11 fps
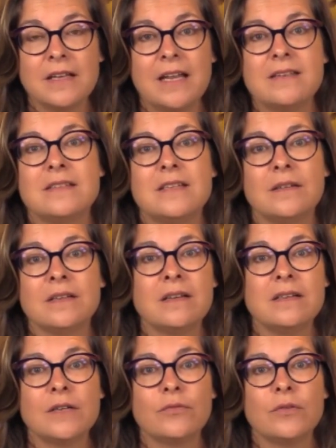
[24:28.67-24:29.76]
and it's going to
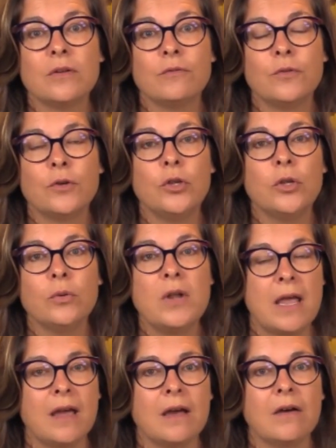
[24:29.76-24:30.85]
differ for you
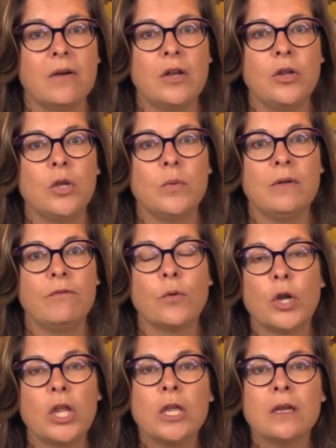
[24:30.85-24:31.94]
now and you in
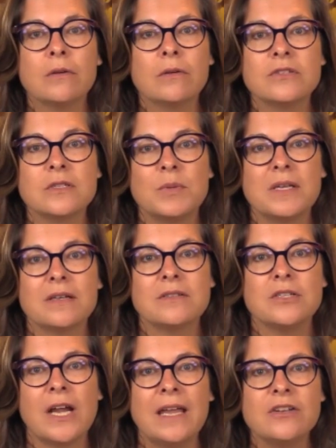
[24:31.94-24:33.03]
40 years just because
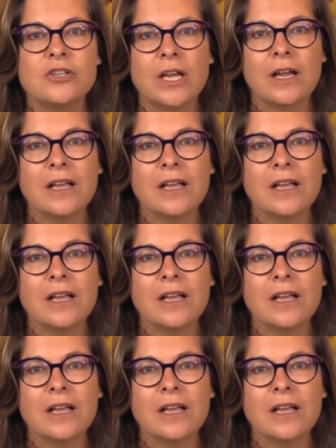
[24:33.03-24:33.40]
you're aging.